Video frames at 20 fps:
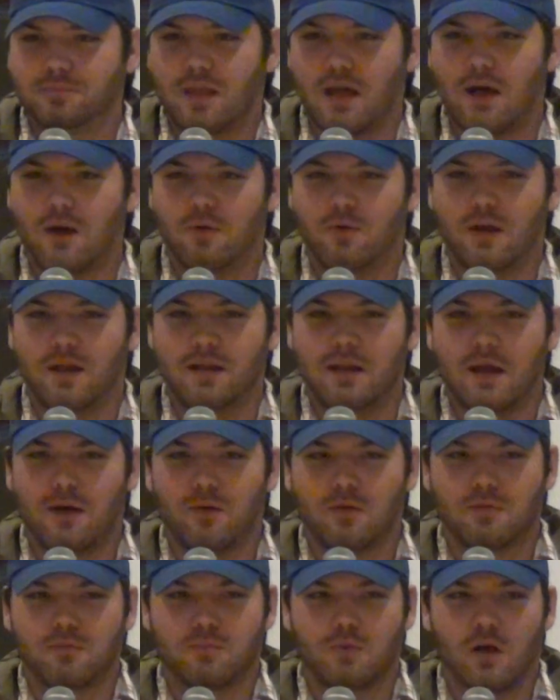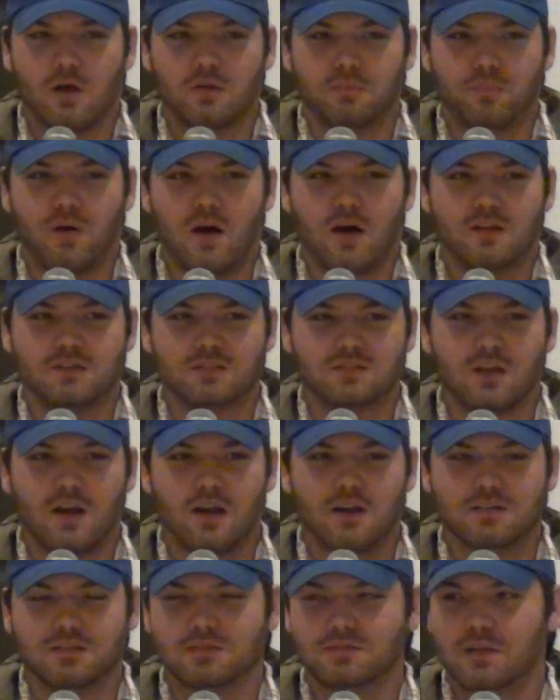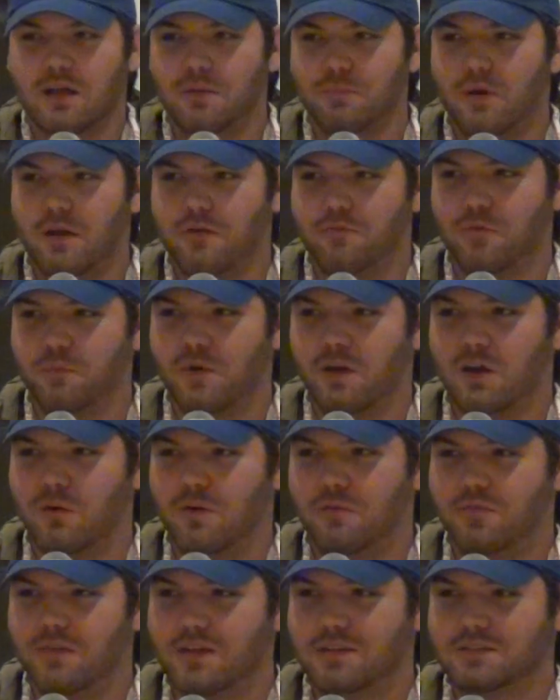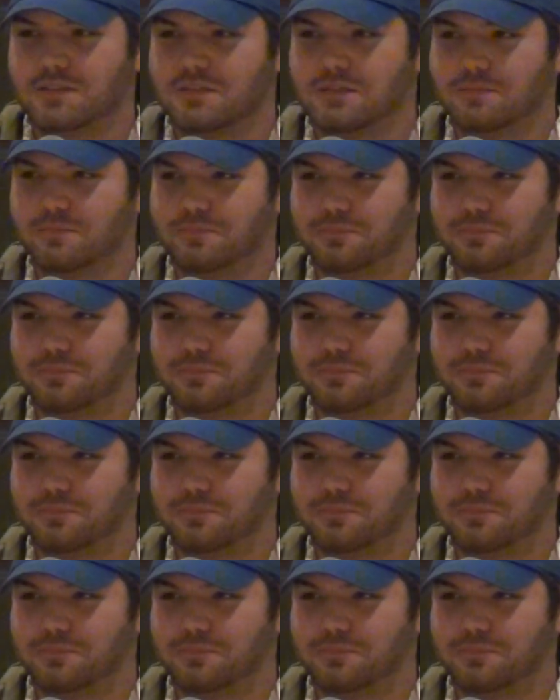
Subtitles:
out right now called Pawn Stars. Anybody familiar with this?